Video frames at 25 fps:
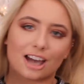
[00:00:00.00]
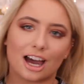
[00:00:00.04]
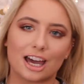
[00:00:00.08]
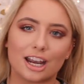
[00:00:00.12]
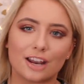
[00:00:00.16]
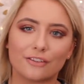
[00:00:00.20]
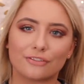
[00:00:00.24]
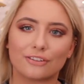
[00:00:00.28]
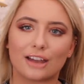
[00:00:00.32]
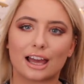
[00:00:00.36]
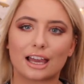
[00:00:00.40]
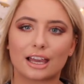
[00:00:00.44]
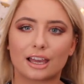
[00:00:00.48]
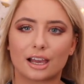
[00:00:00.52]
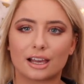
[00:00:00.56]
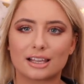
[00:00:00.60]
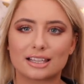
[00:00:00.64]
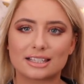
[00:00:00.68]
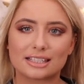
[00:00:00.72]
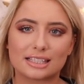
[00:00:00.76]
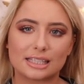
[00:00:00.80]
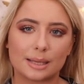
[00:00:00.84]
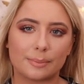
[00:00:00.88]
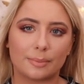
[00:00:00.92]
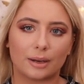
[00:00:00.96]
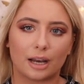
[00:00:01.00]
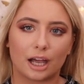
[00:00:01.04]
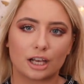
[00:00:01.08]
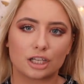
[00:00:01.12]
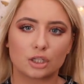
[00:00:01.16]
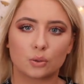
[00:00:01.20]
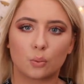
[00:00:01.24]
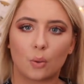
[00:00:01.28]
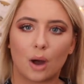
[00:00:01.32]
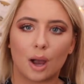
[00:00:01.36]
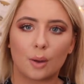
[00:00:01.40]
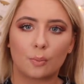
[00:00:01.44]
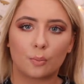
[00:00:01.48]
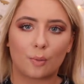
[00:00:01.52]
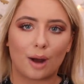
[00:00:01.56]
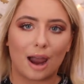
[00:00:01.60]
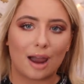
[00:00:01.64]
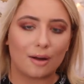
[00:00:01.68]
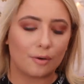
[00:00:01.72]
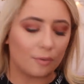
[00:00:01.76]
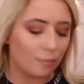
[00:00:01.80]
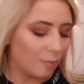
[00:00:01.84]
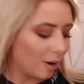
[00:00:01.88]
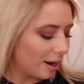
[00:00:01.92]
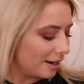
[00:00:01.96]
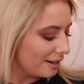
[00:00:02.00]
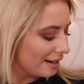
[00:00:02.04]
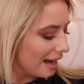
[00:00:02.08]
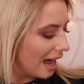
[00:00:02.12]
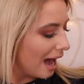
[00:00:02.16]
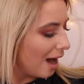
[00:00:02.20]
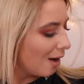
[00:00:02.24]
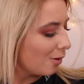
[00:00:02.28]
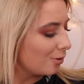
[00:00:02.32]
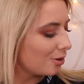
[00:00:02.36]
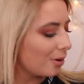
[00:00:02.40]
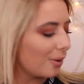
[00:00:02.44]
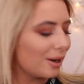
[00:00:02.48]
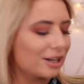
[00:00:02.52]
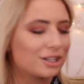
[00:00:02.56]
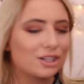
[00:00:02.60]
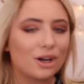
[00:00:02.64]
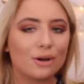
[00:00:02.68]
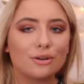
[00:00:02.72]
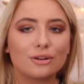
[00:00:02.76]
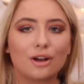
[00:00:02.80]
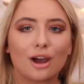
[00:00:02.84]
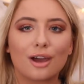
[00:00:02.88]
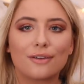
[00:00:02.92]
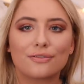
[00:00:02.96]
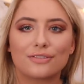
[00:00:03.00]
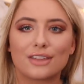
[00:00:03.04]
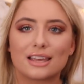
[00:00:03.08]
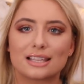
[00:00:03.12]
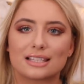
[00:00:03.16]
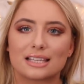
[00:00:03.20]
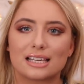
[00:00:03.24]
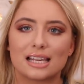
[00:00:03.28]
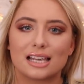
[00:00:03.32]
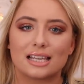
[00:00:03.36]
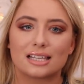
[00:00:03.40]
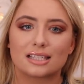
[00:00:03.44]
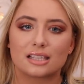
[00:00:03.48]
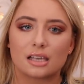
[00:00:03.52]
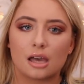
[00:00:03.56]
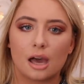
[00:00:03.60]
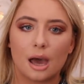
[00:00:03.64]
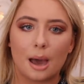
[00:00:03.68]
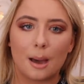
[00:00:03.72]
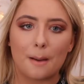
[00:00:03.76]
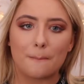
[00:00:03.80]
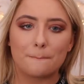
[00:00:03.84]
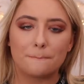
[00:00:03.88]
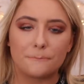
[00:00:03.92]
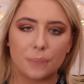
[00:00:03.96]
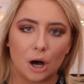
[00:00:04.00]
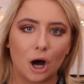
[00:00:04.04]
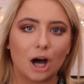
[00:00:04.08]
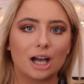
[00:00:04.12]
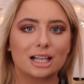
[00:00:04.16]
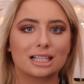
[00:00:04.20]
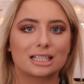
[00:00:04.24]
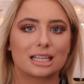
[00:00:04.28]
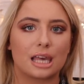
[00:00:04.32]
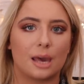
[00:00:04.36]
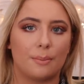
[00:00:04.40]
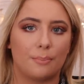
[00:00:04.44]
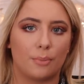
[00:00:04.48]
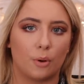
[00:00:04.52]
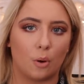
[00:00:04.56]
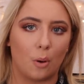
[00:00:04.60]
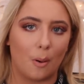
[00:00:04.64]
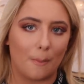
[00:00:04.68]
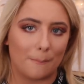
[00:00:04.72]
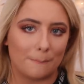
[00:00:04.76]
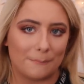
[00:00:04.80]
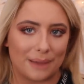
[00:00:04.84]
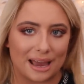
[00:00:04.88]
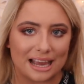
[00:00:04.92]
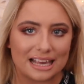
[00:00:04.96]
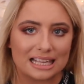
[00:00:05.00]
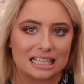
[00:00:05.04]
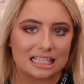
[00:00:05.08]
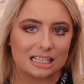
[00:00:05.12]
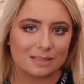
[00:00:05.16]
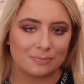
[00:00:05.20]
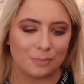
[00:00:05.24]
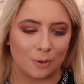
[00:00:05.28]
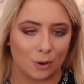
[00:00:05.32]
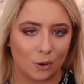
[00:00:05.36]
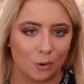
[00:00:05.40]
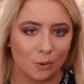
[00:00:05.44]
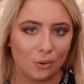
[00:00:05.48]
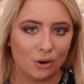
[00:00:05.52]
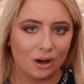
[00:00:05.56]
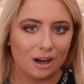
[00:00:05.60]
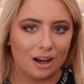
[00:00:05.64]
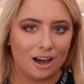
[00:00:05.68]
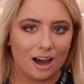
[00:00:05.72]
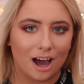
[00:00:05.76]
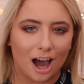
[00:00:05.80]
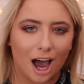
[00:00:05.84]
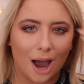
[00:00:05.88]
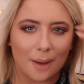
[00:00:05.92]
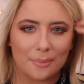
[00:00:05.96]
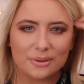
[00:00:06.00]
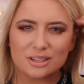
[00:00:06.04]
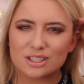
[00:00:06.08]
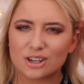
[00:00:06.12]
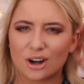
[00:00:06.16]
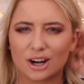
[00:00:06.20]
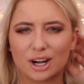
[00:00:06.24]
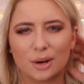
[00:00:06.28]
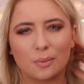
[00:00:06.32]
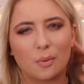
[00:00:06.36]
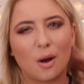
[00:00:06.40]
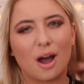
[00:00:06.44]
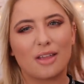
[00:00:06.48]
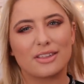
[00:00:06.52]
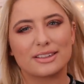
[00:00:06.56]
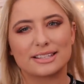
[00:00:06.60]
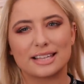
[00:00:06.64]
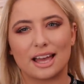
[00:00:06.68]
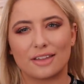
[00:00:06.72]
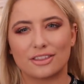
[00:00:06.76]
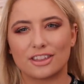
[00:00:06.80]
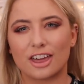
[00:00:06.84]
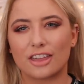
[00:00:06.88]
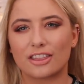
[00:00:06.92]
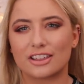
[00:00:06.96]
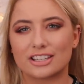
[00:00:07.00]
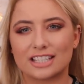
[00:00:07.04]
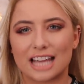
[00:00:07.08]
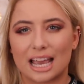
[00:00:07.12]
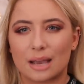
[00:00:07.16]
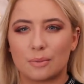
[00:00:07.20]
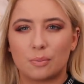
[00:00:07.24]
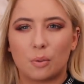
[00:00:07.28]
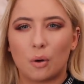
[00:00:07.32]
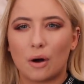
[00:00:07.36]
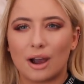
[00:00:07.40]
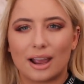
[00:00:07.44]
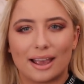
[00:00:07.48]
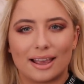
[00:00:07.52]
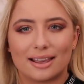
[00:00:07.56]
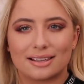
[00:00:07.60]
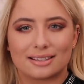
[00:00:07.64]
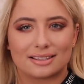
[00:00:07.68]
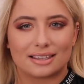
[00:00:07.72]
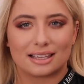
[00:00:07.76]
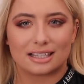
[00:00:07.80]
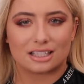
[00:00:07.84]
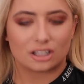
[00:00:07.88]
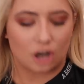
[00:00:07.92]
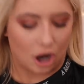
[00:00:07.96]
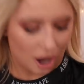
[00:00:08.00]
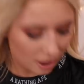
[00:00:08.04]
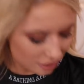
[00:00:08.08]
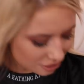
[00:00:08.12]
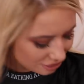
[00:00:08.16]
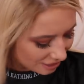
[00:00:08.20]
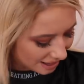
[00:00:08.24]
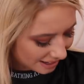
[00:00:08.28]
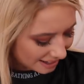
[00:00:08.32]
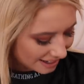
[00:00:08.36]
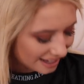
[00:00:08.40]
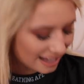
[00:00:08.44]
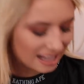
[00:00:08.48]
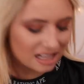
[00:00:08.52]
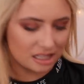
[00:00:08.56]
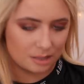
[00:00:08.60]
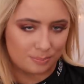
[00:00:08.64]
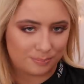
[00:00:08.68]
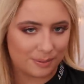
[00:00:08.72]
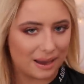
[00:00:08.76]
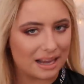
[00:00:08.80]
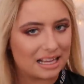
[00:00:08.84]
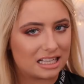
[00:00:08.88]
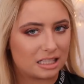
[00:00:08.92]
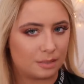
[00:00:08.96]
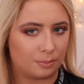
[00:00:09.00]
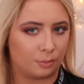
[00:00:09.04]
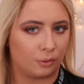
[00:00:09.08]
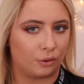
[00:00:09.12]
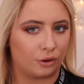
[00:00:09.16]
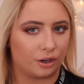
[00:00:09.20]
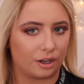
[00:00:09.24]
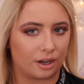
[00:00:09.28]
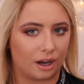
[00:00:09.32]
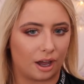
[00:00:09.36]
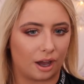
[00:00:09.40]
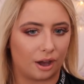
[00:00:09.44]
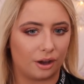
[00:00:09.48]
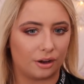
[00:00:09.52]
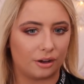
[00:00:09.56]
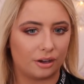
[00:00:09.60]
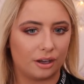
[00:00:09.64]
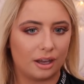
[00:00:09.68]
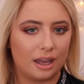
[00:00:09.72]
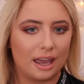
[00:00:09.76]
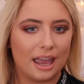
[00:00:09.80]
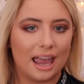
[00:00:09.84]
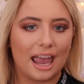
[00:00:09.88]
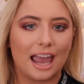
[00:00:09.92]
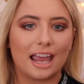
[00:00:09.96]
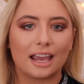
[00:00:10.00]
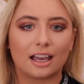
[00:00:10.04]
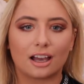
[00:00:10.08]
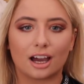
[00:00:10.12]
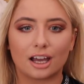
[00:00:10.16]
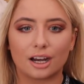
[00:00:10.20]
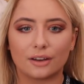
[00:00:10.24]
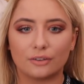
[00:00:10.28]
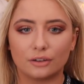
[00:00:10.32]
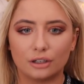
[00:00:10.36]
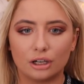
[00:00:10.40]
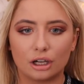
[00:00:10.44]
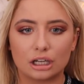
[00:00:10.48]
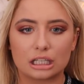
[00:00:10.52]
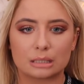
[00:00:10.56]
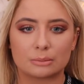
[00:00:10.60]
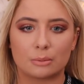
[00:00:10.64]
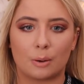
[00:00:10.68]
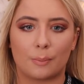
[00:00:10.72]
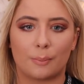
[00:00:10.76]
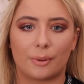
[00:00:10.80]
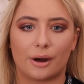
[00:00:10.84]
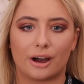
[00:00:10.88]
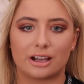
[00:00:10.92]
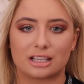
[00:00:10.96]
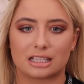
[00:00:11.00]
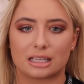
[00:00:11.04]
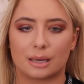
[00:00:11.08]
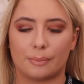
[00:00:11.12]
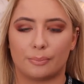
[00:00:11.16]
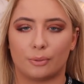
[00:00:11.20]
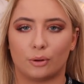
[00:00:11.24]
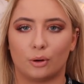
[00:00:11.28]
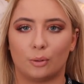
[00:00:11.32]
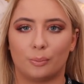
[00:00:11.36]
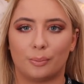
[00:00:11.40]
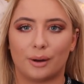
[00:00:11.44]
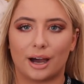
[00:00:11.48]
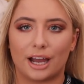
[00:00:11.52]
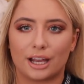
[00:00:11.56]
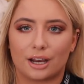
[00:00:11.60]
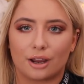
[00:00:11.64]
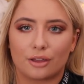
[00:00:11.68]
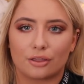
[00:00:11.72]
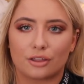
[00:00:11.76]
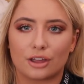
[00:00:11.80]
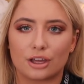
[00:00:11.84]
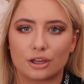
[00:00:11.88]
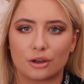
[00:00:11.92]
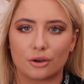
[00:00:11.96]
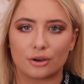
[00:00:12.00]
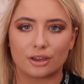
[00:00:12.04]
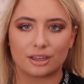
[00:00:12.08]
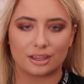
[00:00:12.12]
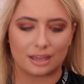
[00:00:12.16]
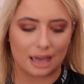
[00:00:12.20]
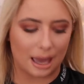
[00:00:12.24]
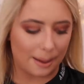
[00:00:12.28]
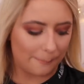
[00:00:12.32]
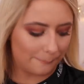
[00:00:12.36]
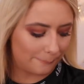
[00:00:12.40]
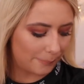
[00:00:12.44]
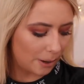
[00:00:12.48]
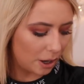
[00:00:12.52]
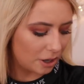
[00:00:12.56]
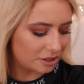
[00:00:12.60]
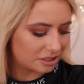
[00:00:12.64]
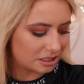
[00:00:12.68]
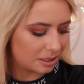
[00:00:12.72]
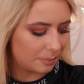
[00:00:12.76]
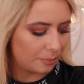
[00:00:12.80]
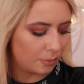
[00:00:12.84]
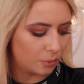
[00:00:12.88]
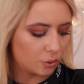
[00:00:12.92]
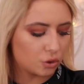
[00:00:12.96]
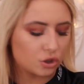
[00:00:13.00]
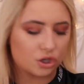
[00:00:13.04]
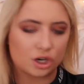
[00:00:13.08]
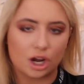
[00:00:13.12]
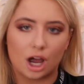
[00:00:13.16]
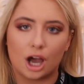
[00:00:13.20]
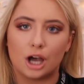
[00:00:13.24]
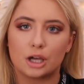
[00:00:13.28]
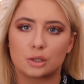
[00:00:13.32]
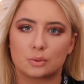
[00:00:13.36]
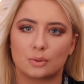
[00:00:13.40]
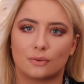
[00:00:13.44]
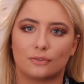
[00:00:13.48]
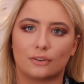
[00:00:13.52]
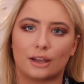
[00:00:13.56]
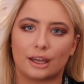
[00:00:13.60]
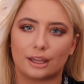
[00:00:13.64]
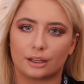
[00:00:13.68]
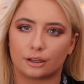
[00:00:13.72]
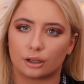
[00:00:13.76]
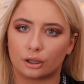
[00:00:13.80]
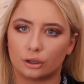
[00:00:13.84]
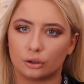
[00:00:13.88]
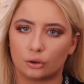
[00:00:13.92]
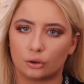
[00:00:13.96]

kind of like similar to what I'm wearing right now. Now, I don't know if this is basketball or baseball. I was trying to work this out the other day. What is this? I think it's baseball, you know. It kind of looks more basketball, but I don't think you can get basketball shirts with like